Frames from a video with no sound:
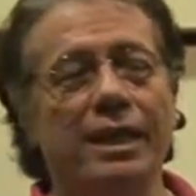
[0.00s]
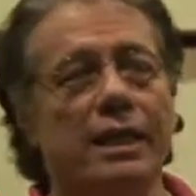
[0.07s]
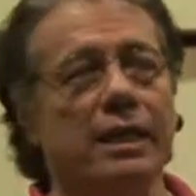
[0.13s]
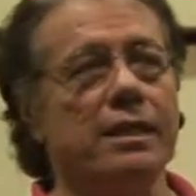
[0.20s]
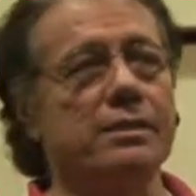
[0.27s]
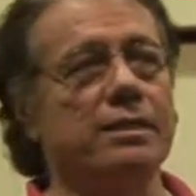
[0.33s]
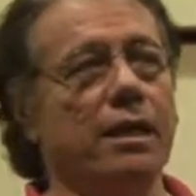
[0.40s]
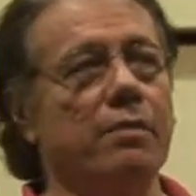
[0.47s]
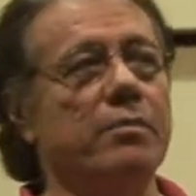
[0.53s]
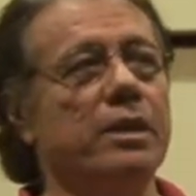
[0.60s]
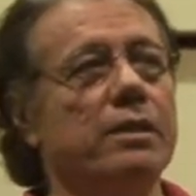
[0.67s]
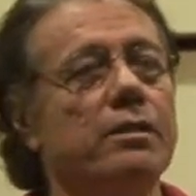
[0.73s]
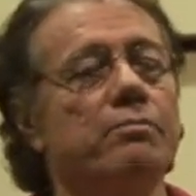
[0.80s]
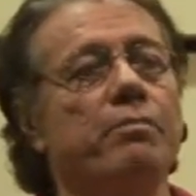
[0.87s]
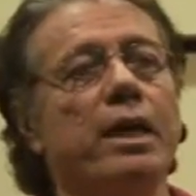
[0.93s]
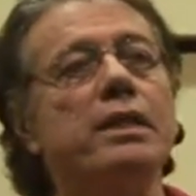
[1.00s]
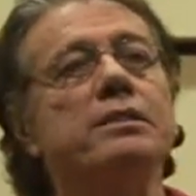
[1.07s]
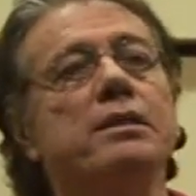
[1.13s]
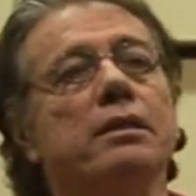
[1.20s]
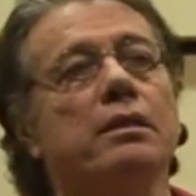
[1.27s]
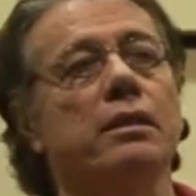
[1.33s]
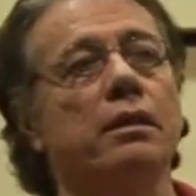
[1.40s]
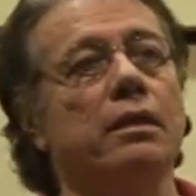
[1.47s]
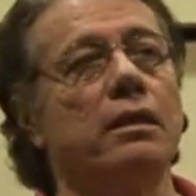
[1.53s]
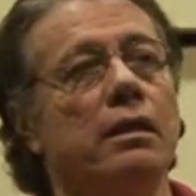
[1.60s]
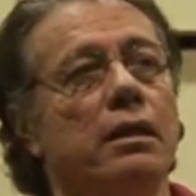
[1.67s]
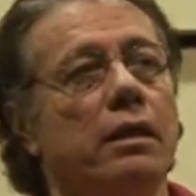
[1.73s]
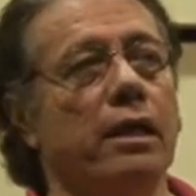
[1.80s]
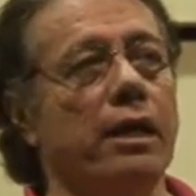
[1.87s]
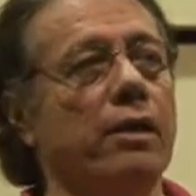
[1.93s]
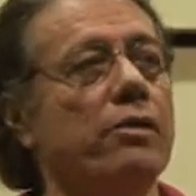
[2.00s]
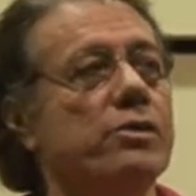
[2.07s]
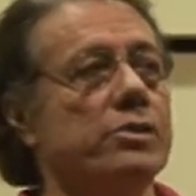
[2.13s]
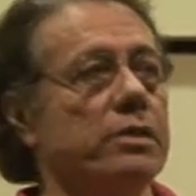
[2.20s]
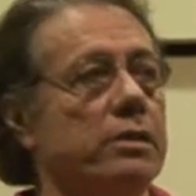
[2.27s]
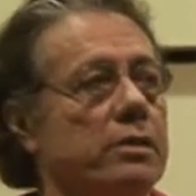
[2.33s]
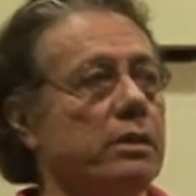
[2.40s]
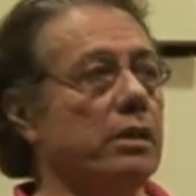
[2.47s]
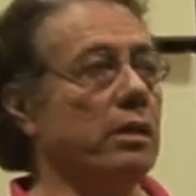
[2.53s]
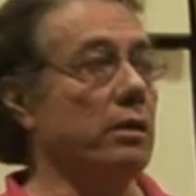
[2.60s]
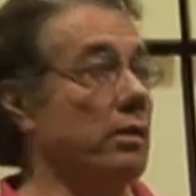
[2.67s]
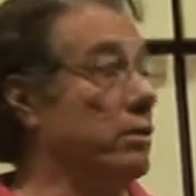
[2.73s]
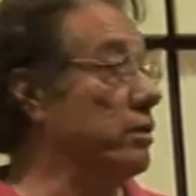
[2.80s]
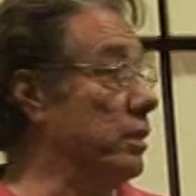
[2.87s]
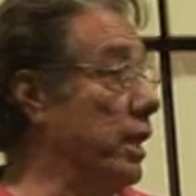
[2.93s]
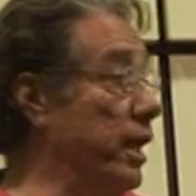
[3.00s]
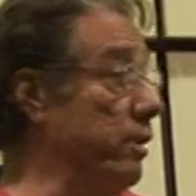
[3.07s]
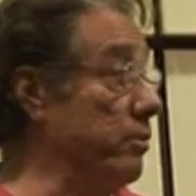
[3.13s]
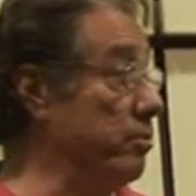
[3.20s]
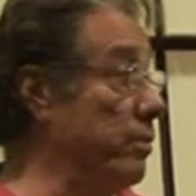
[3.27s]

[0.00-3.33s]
Because, I mean, basically, Harrison, like